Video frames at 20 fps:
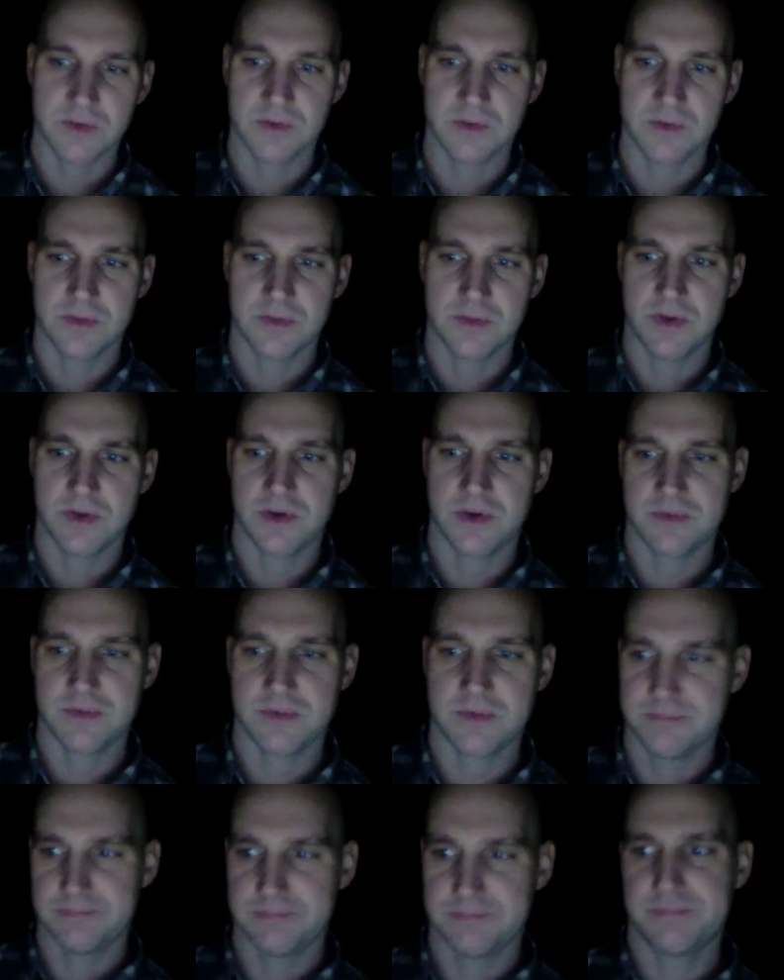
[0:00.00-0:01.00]
the
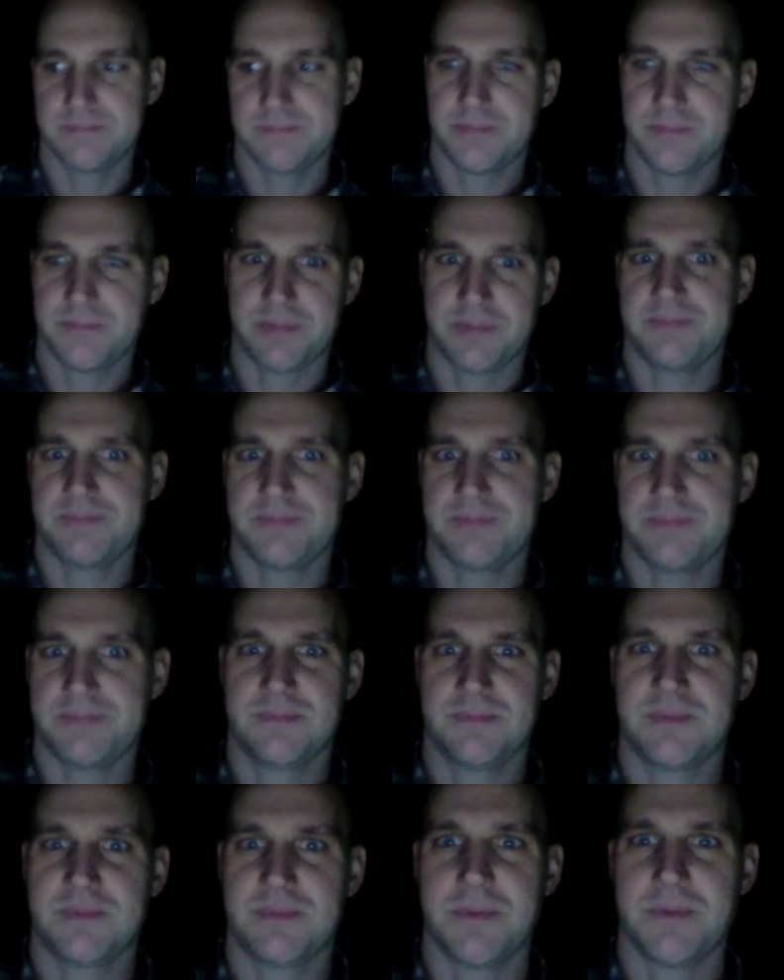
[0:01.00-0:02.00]

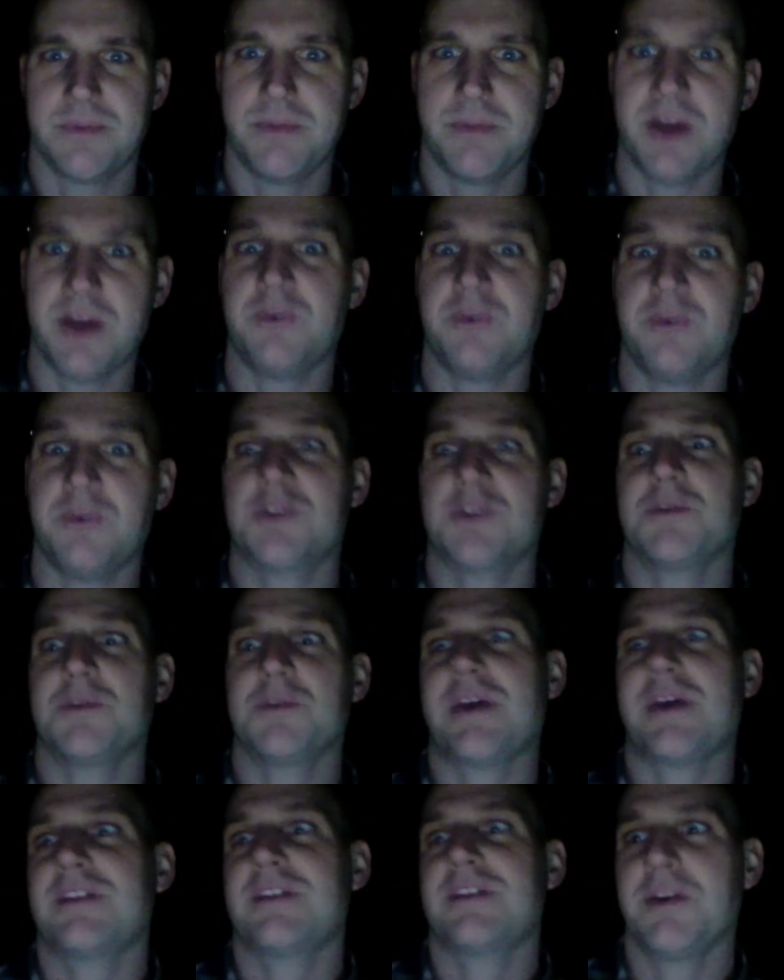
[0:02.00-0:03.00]
beneficial
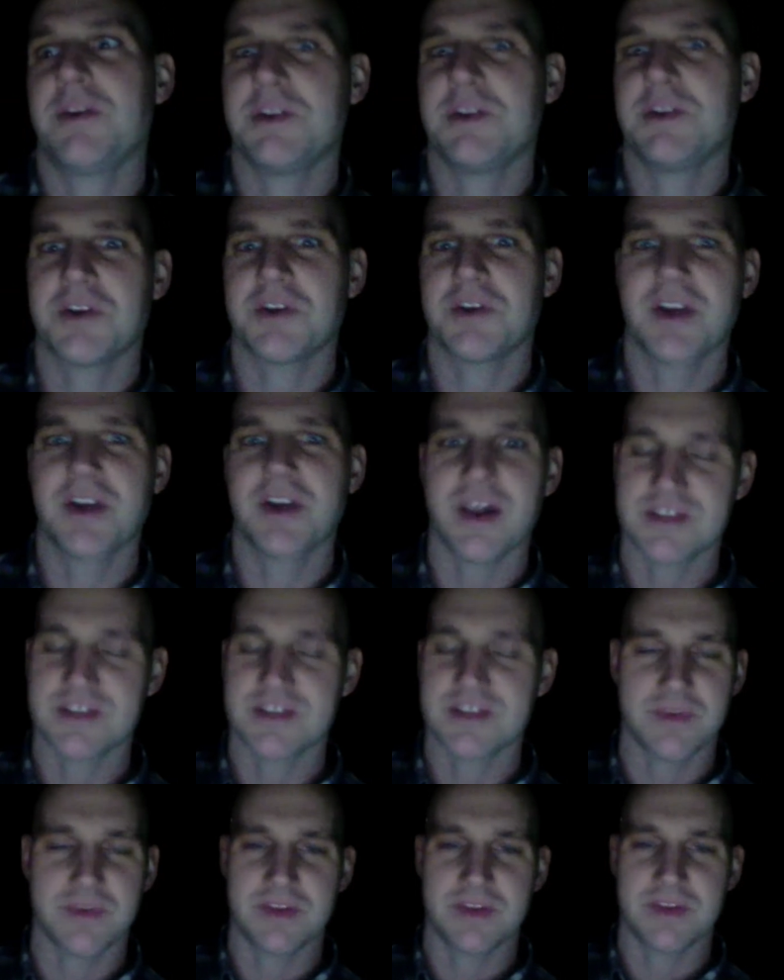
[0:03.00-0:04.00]
bacteria in your gut, stuff
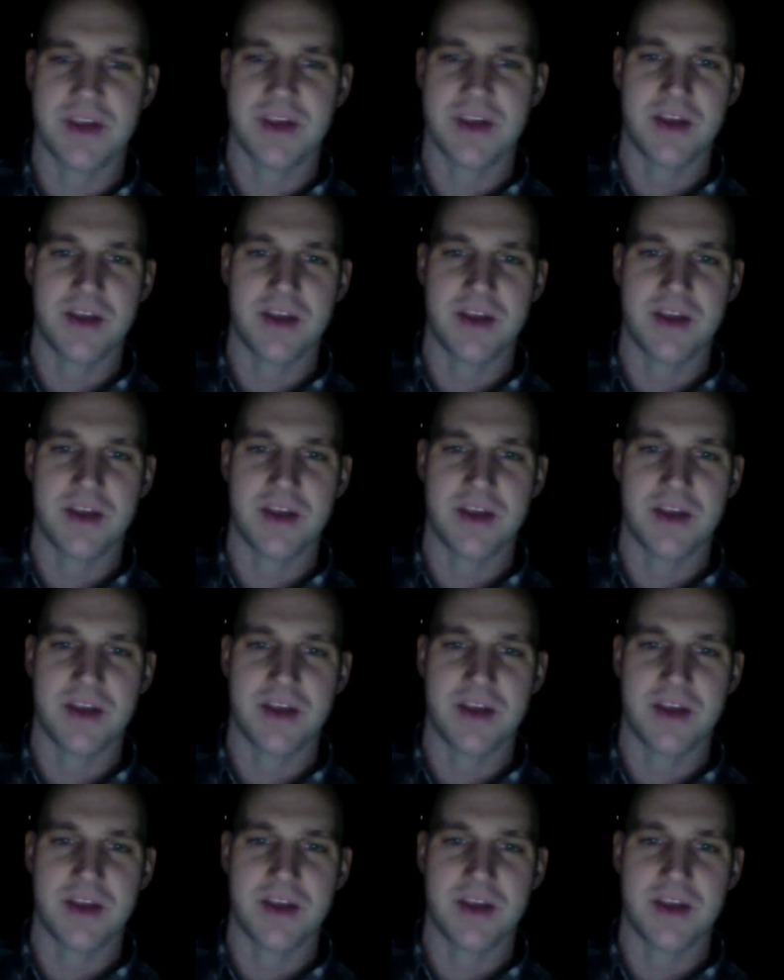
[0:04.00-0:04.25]
like that,